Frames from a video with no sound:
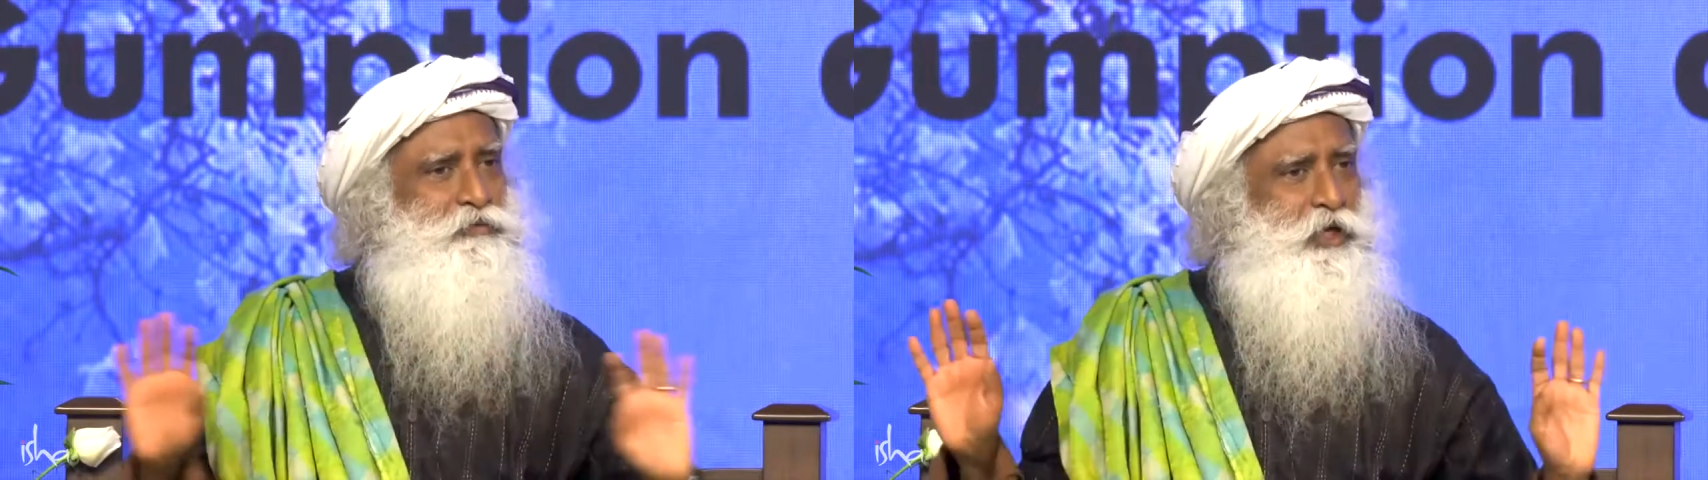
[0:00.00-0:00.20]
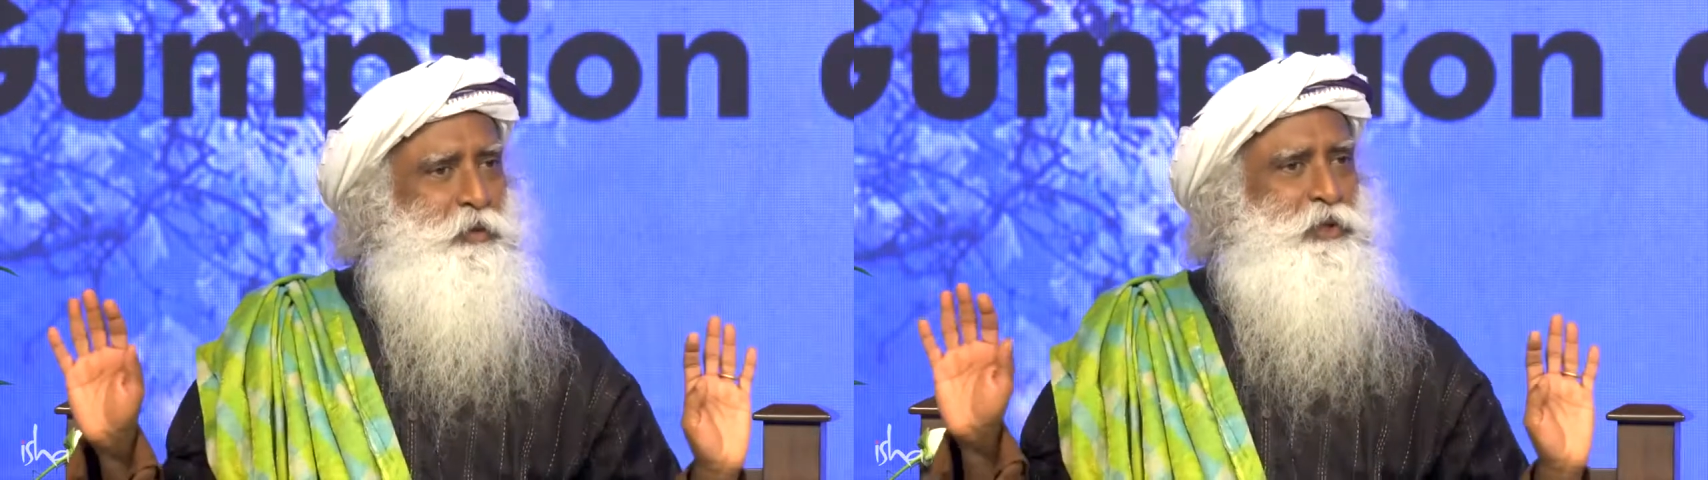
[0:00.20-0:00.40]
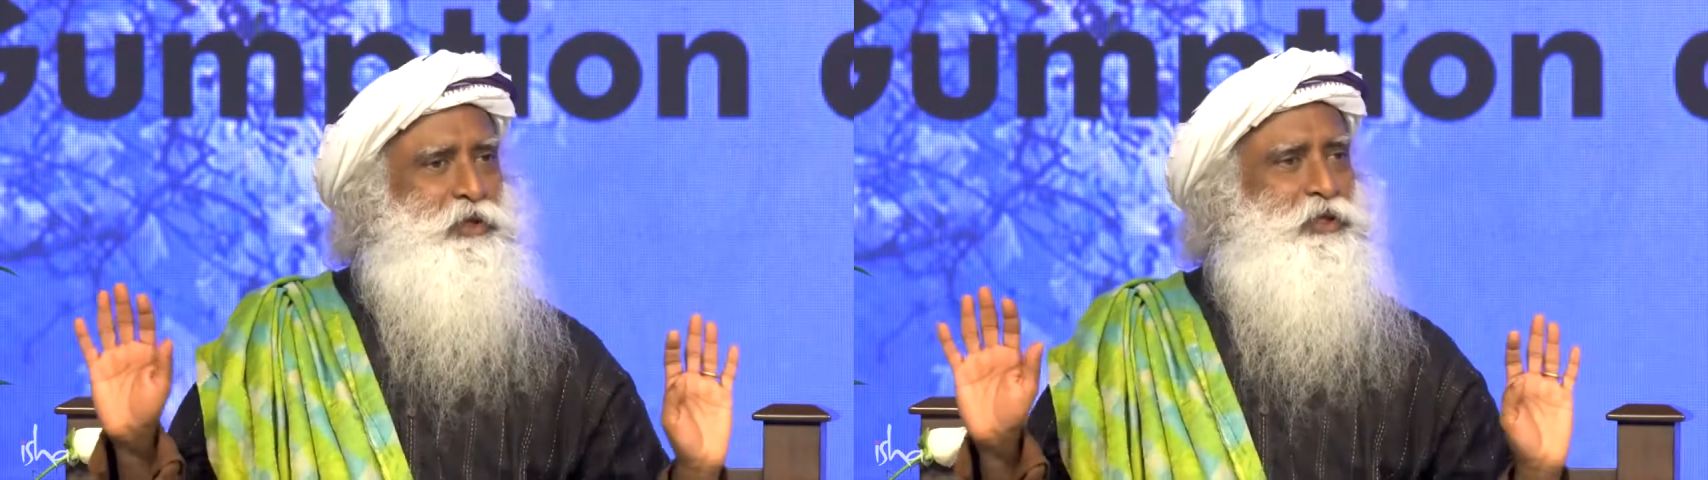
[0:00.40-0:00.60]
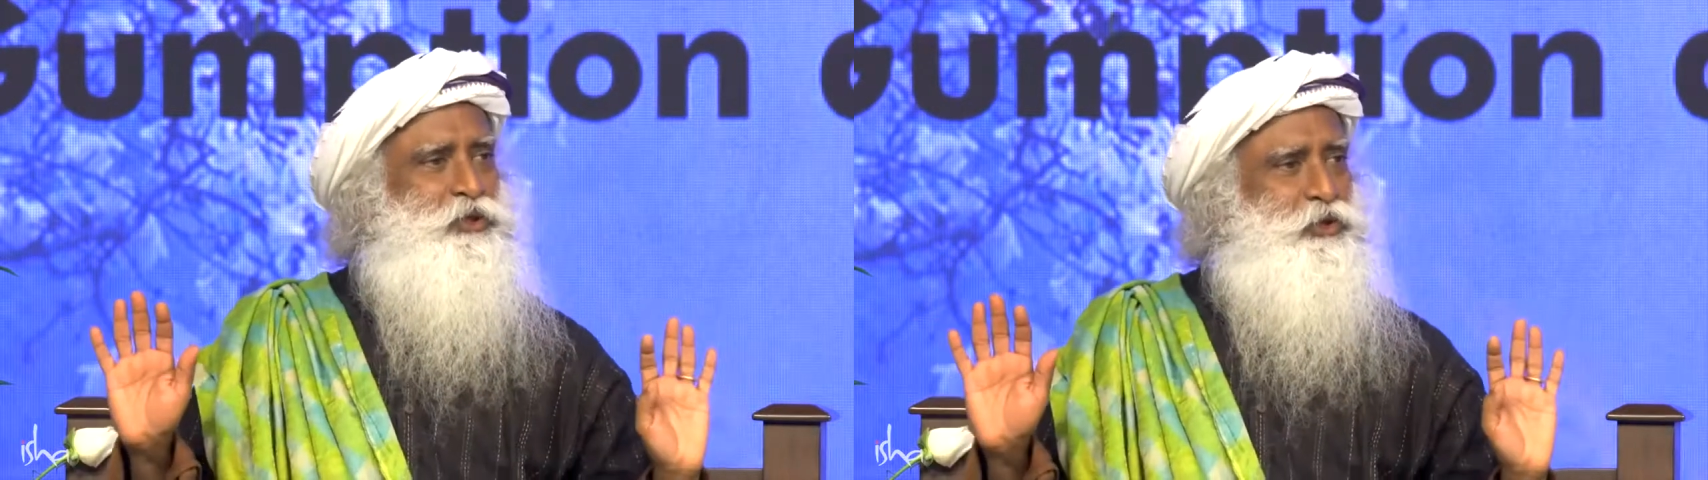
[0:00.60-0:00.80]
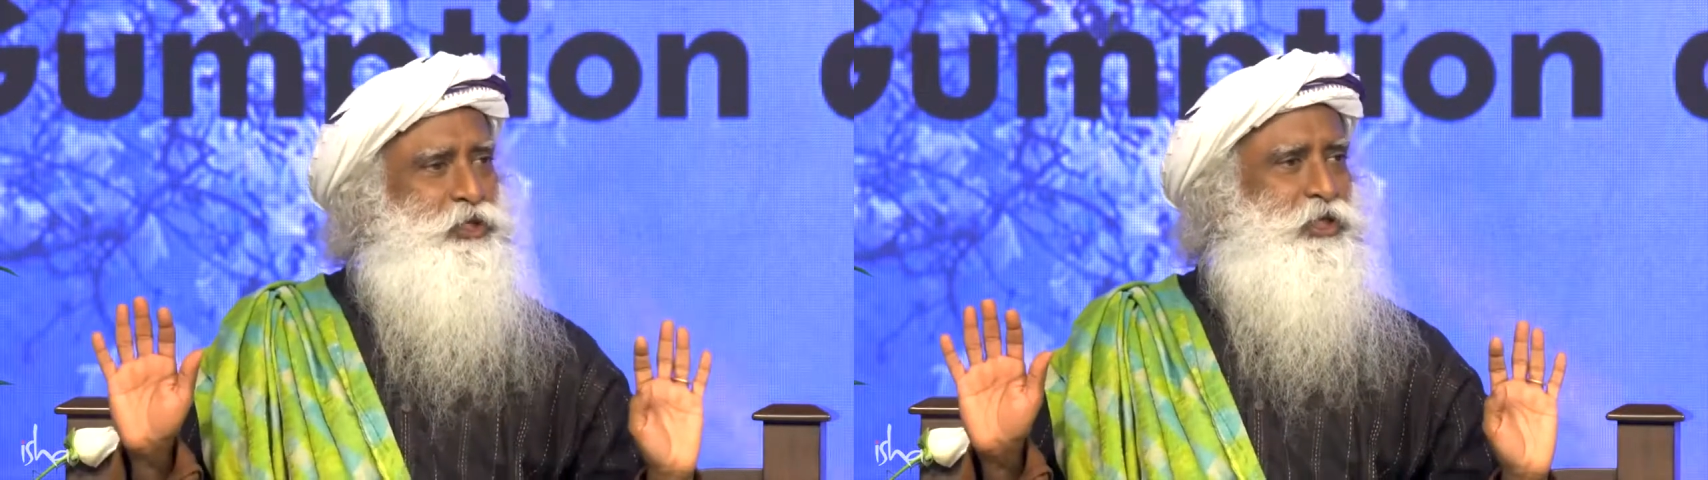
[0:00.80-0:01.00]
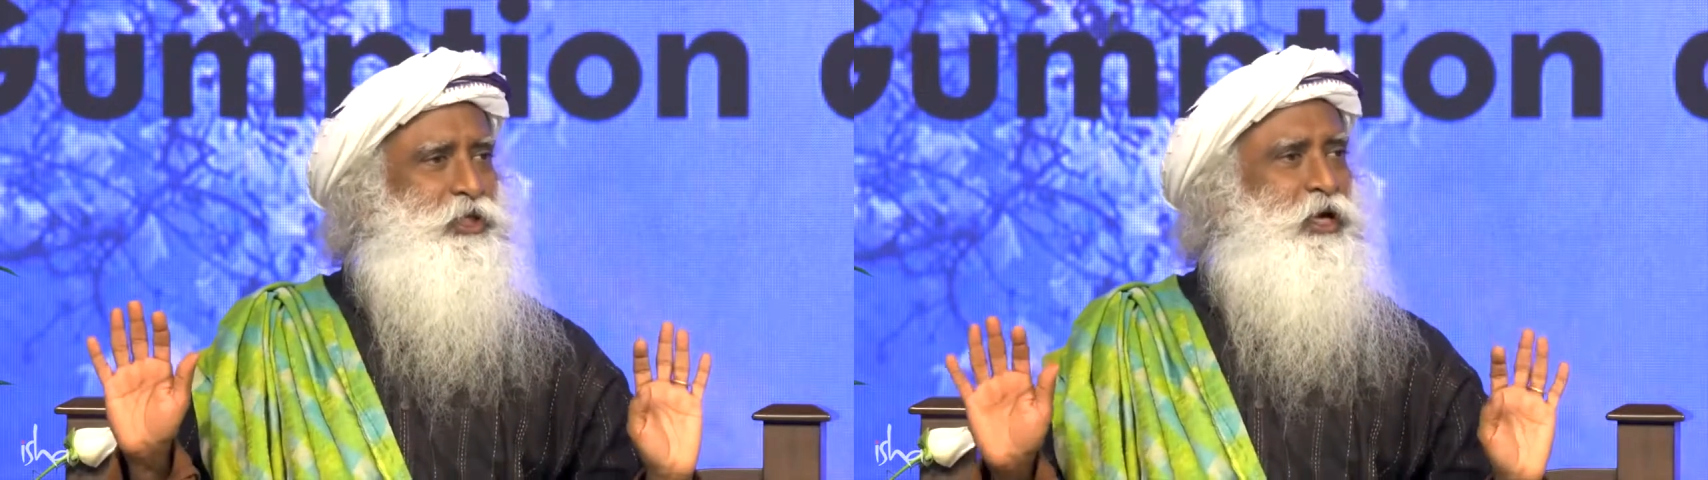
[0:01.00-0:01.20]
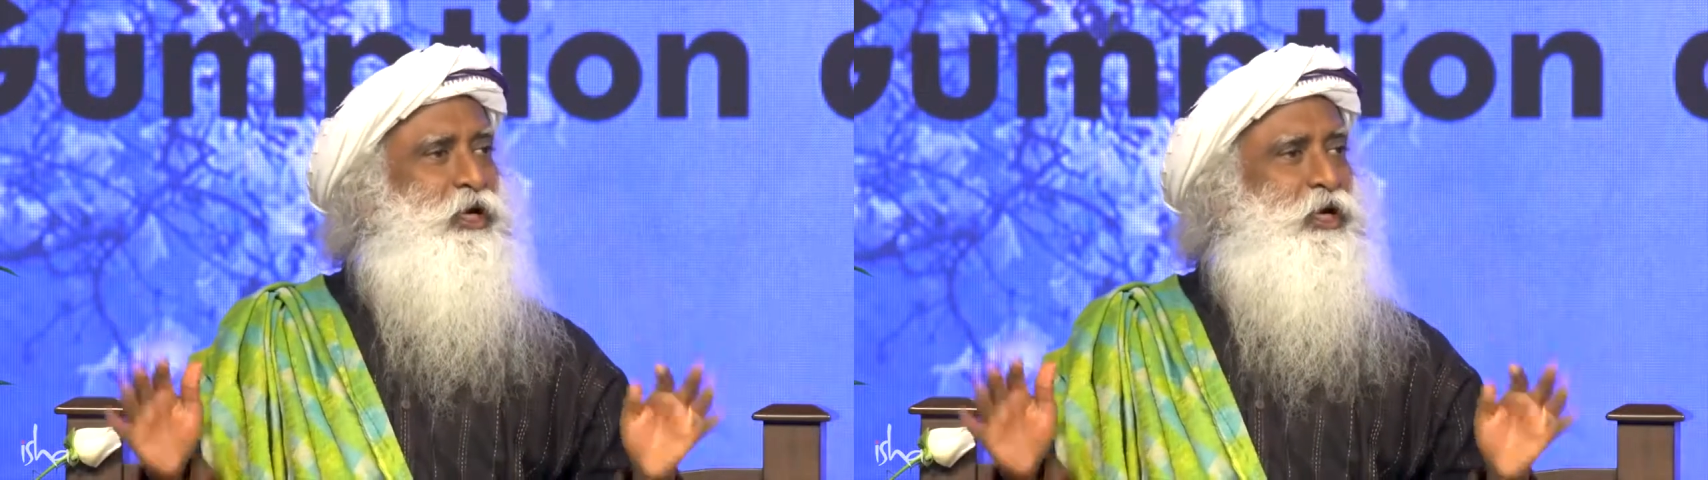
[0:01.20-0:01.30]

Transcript: of terrible things to each other